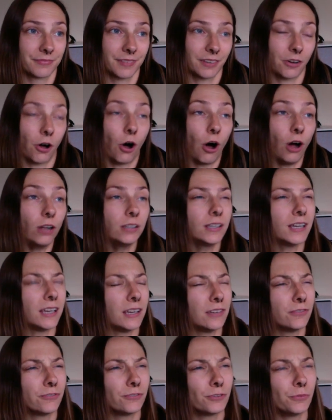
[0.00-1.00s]

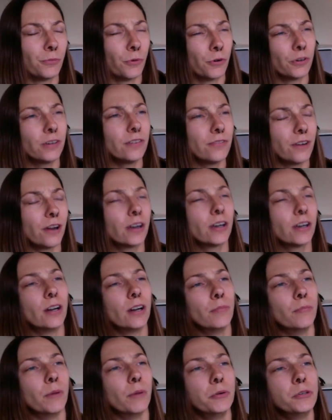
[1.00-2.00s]
calling for more of our
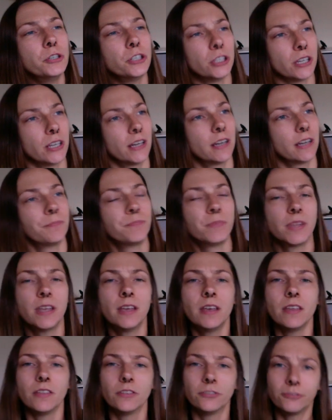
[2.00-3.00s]
emotion.
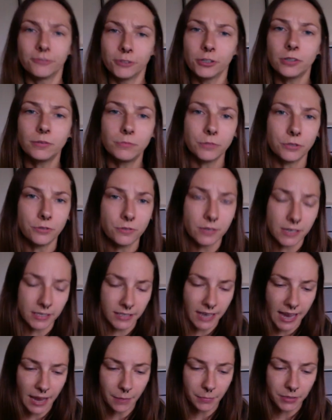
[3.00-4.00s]
The full moon
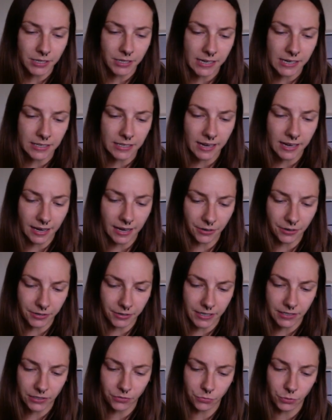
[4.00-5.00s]
is happening in
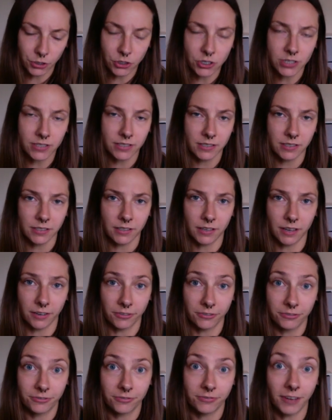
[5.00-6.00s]
Aries, which is a
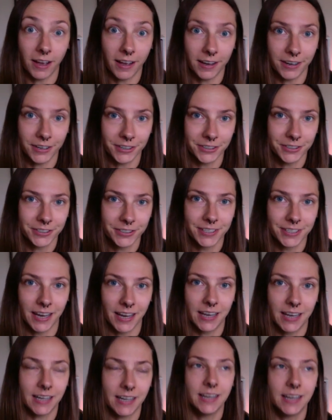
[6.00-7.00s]
fire
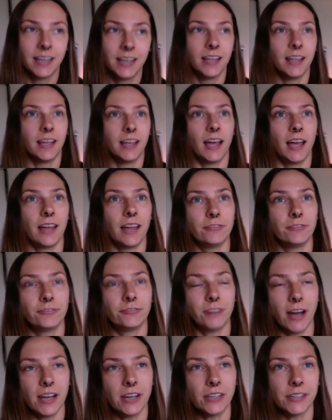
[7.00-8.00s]
sign. And
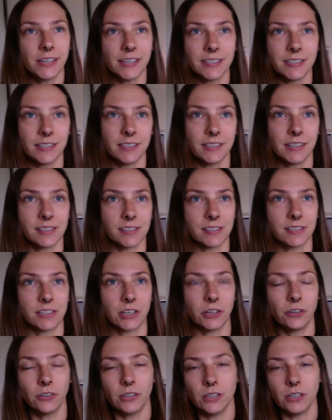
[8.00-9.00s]
fire isn't
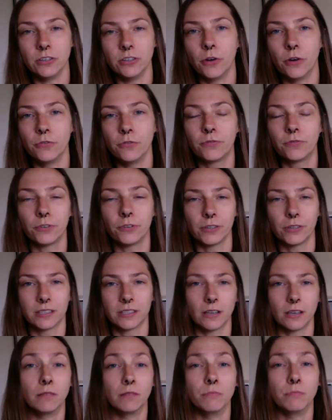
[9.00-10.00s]
necessarily known for
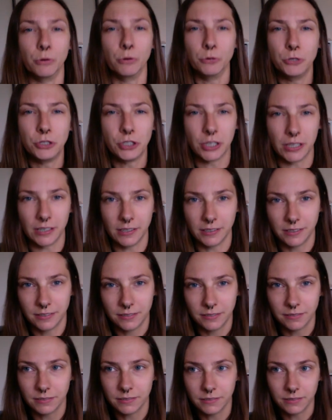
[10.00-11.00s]
its
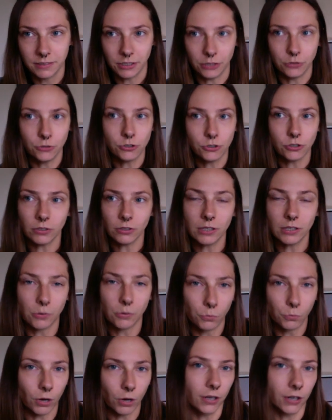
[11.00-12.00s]
emotion. Usually the
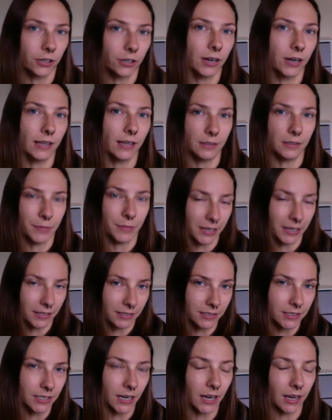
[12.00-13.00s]
water element
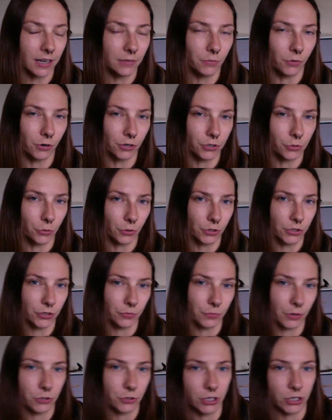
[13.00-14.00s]
is tied more towards
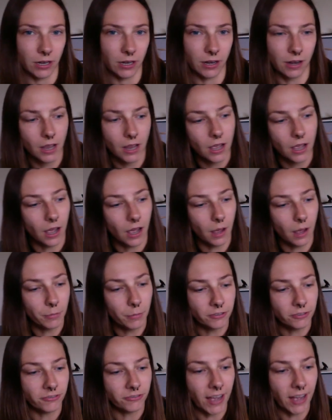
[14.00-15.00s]
emotion. Um,
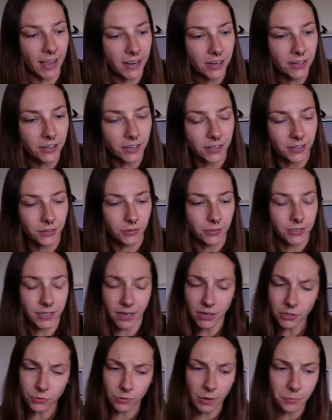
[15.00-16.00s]
but fire
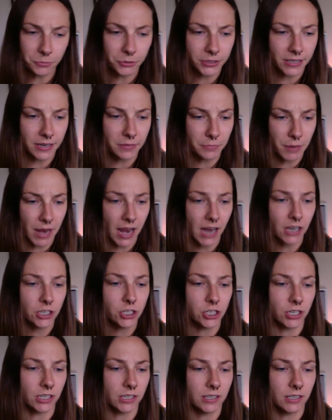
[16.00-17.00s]
does represent
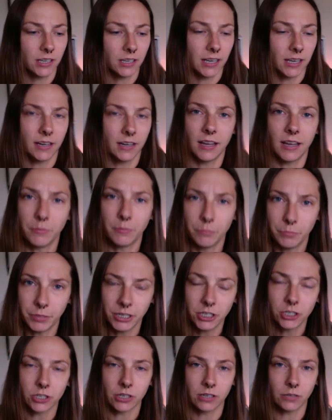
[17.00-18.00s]
passion and
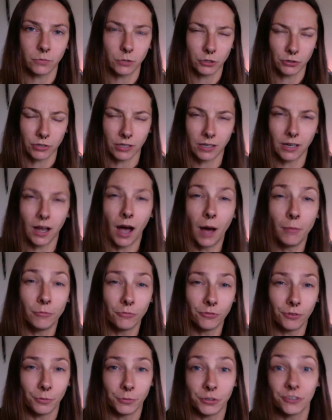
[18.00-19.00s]
ambition, which can come
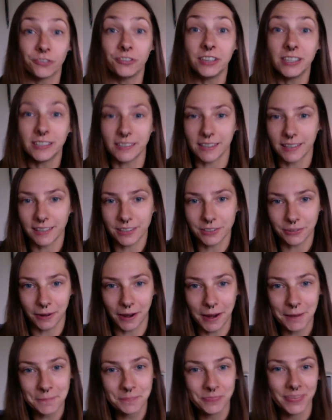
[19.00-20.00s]
from your feelings,
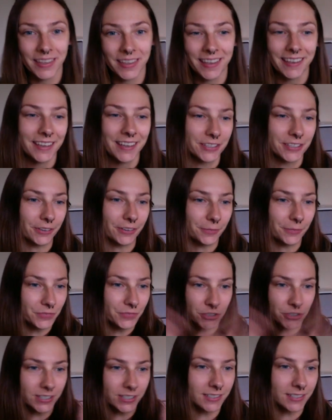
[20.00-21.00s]
right? So
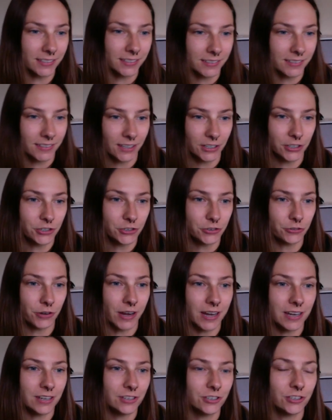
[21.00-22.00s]
just a, a
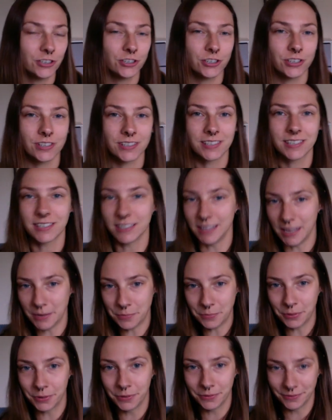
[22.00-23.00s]
strange
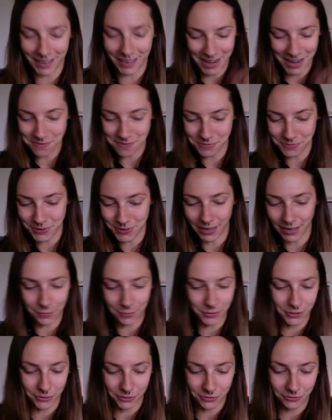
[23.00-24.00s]
slip that I
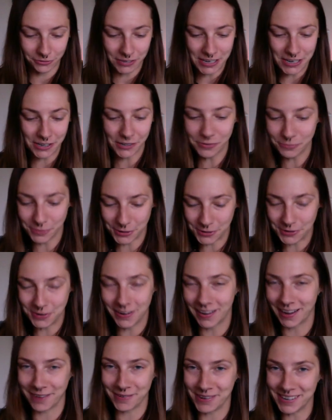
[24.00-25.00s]
typed feel moon,
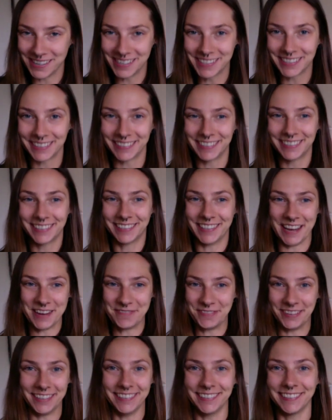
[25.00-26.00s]
and I wanted to
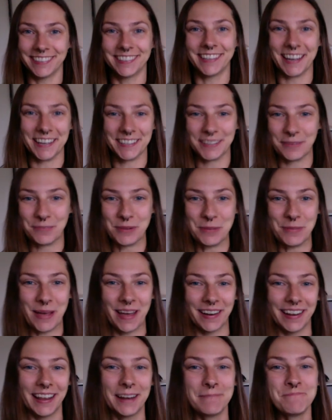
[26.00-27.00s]
save it and say something
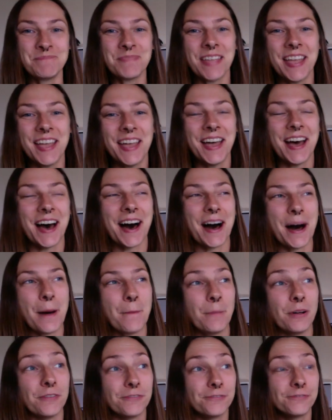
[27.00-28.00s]
about it.
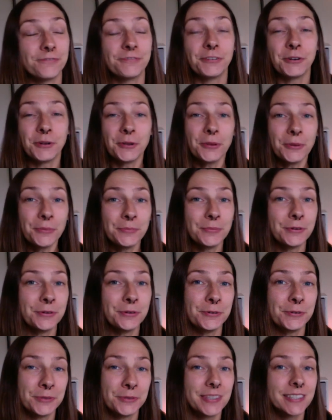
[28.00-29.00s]
Um, but full
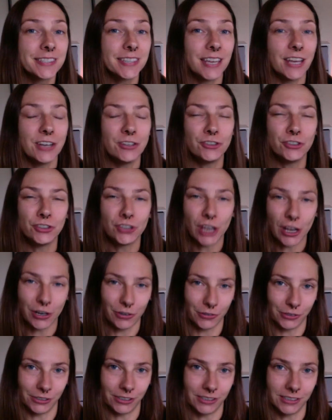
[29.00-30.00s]
moons in
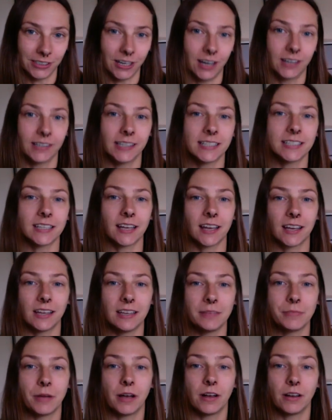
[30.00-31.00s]
general are a
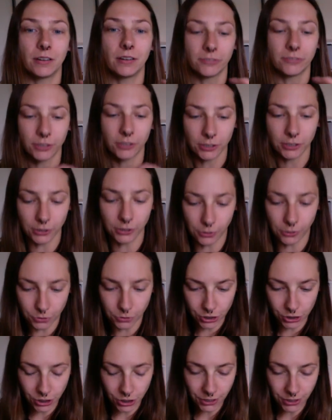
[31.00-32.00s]
time of
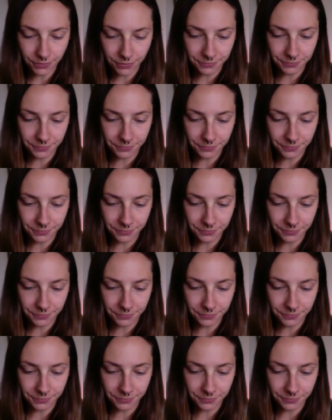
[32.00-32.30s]
closure.